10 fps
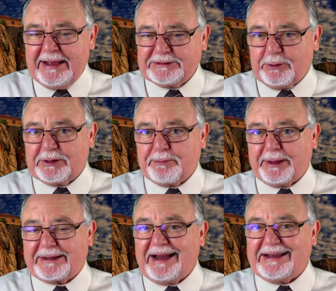It's only
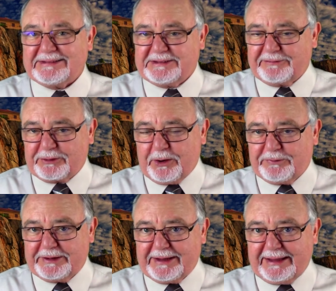because of
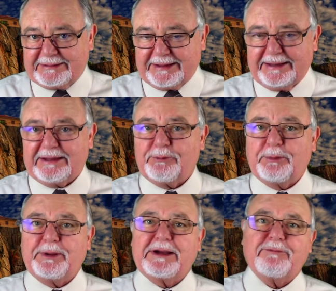COVID nineteen that
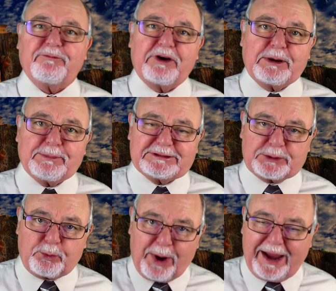we've become very much
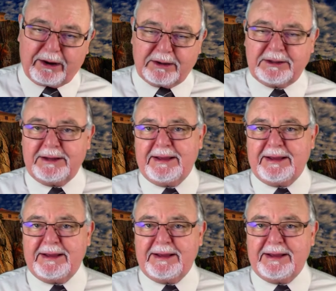aware